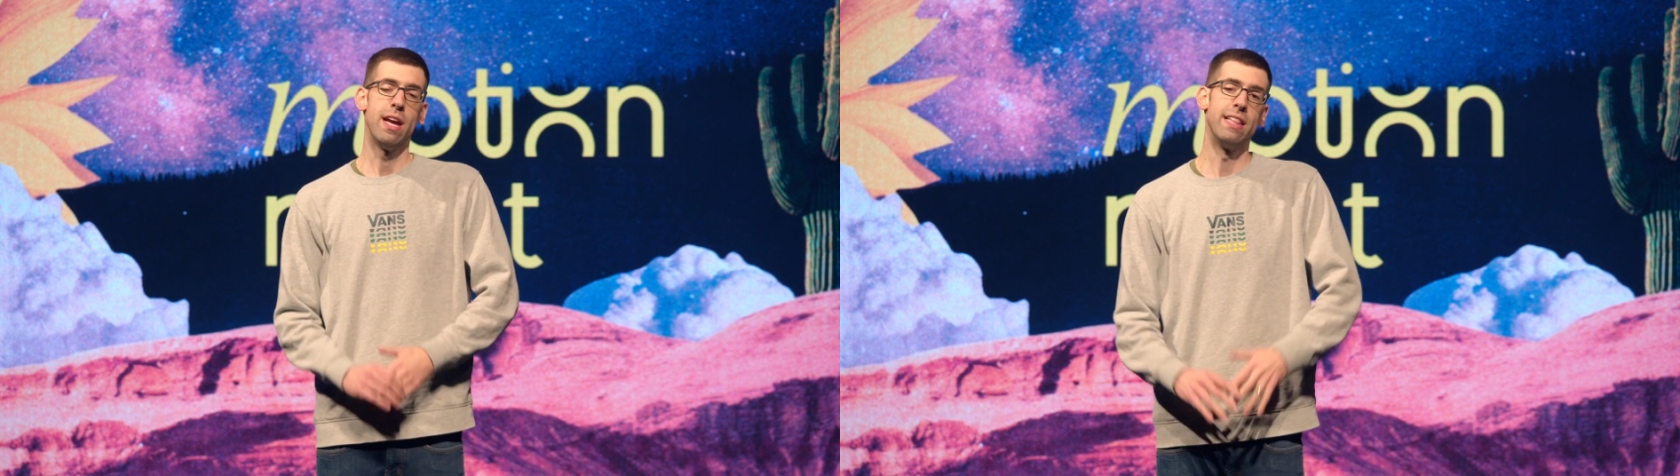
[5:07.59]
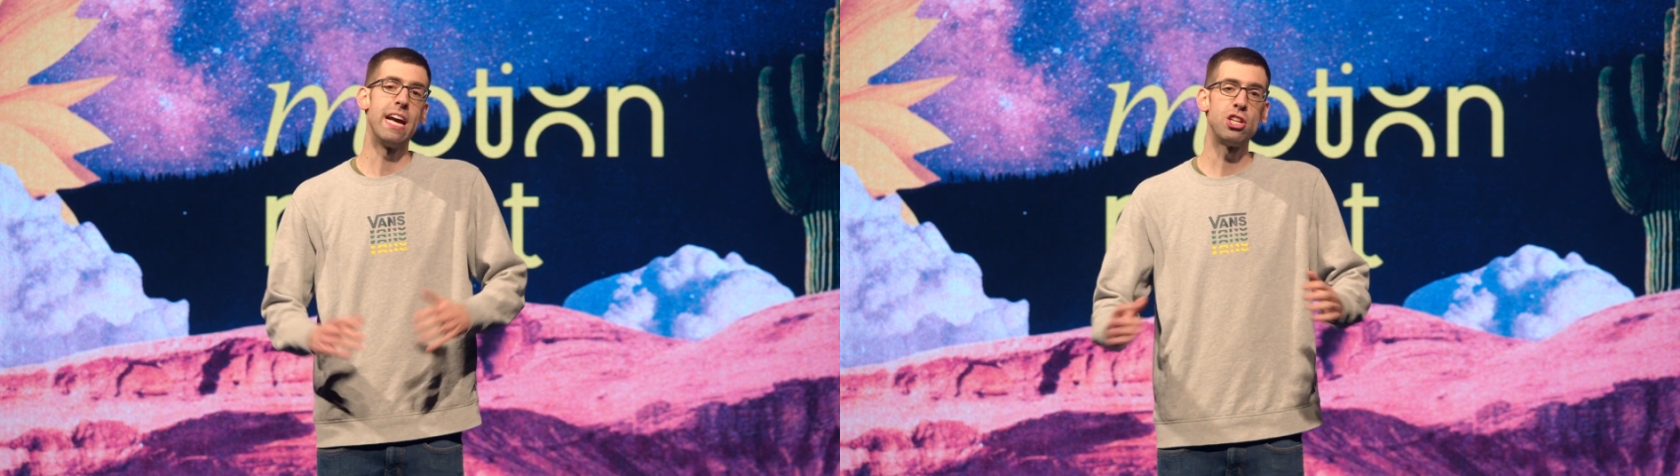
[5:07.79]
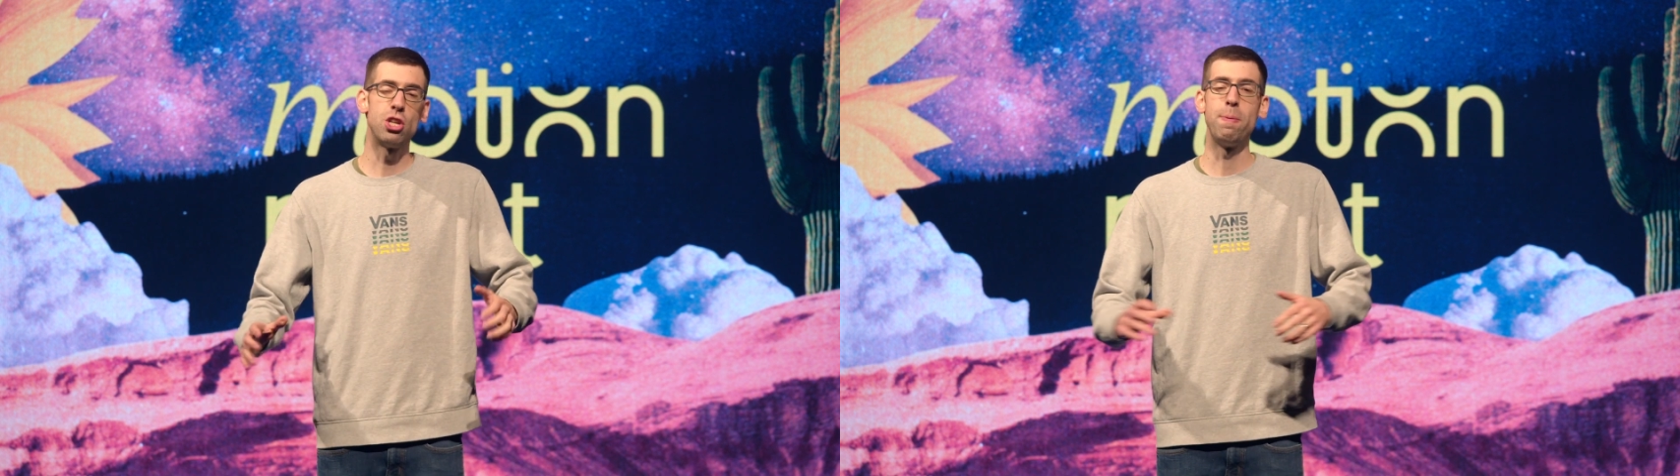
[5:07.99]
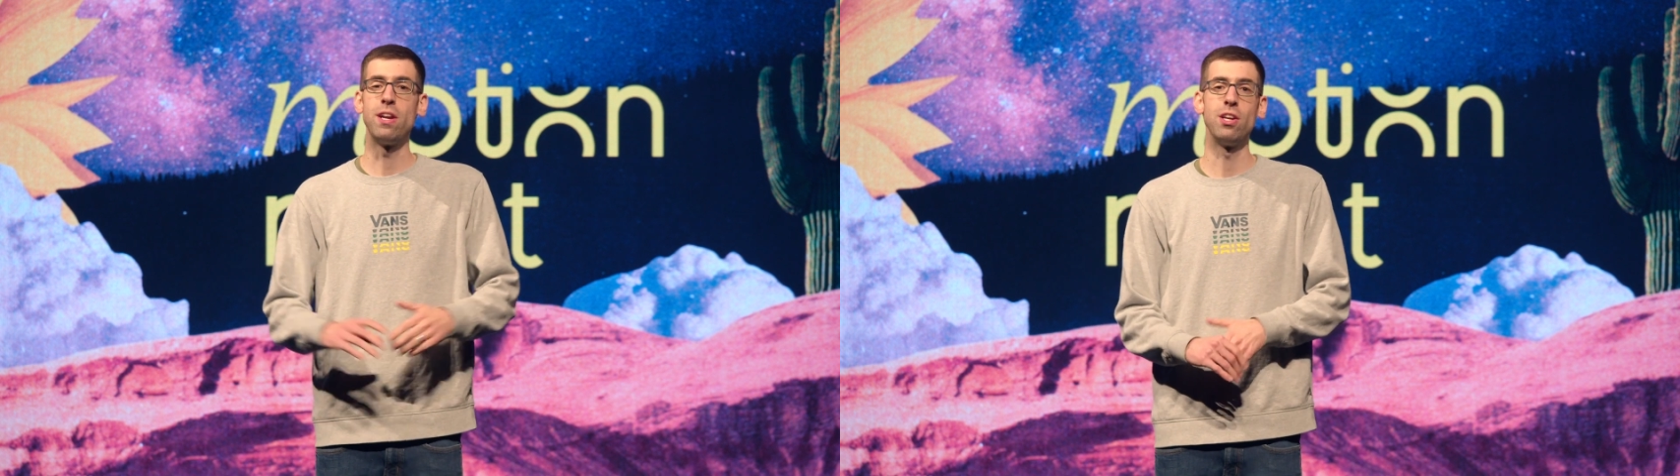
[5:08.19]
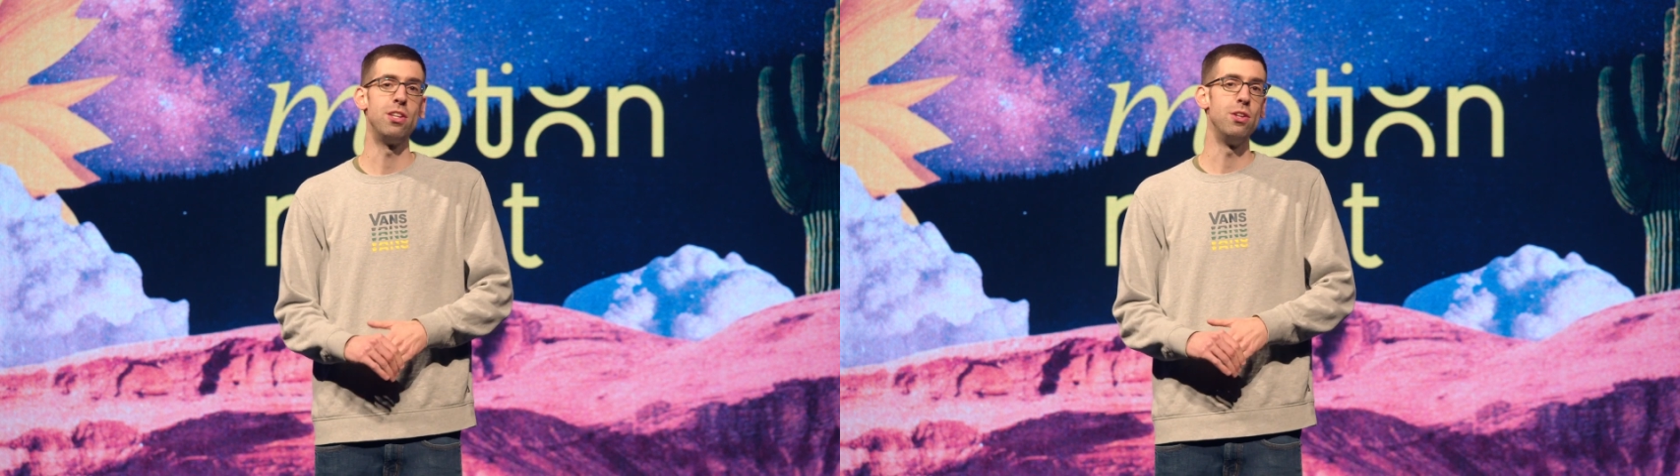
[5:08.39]
And that should be
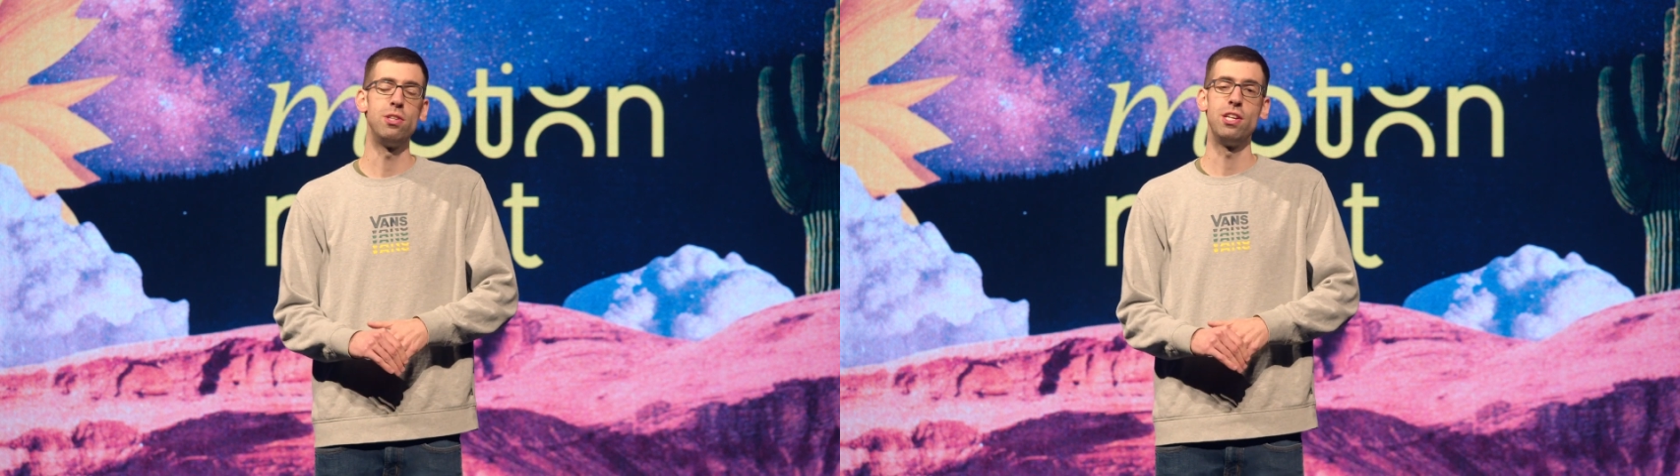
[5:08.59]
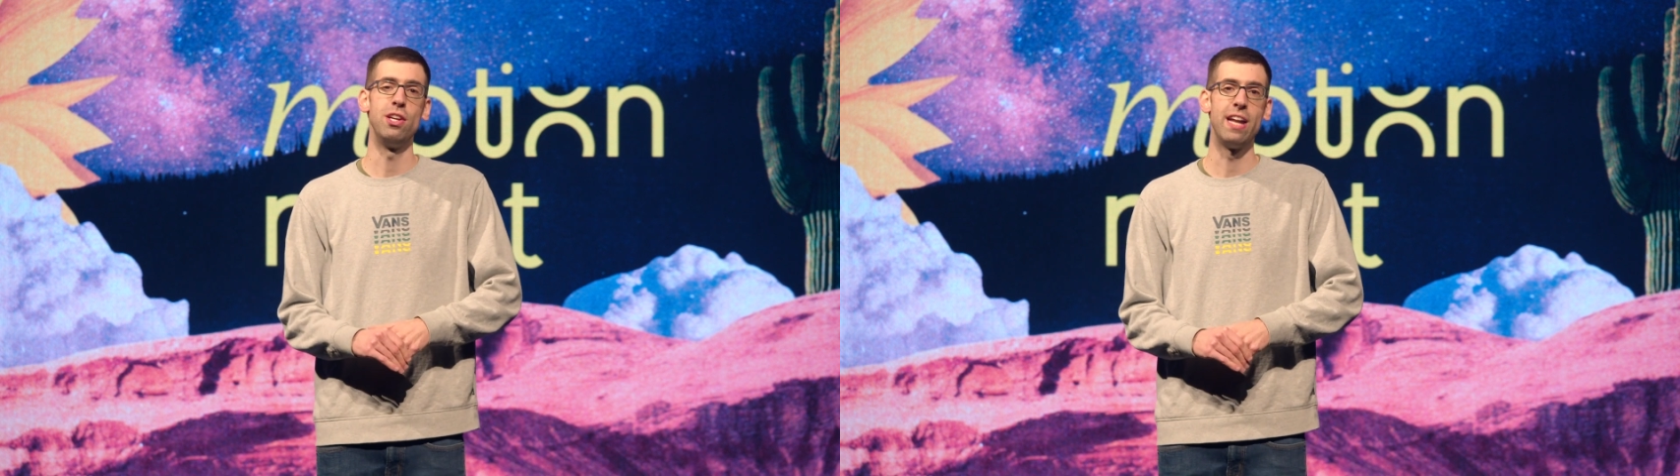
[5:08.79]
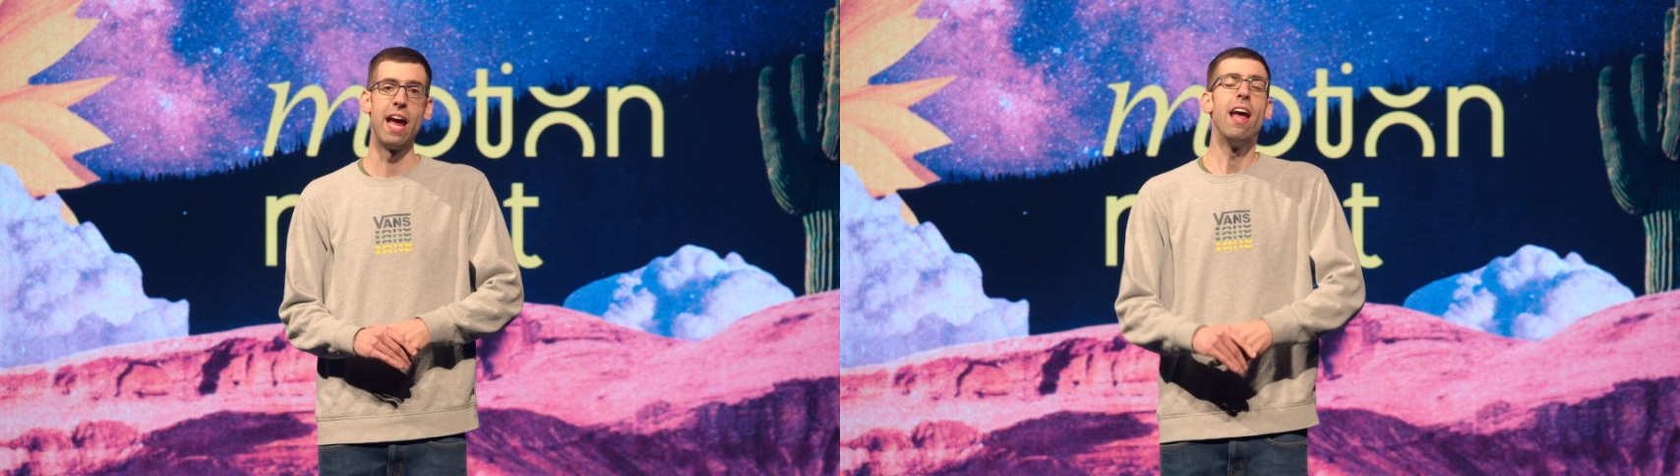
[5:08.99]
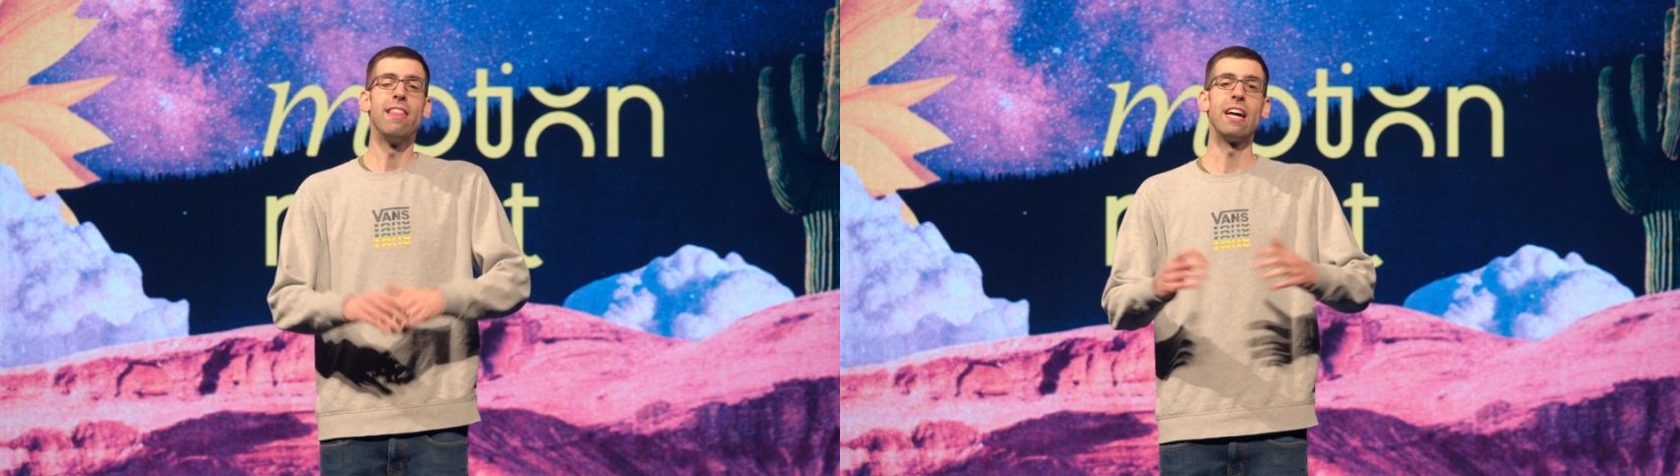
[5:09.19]
good news to you today.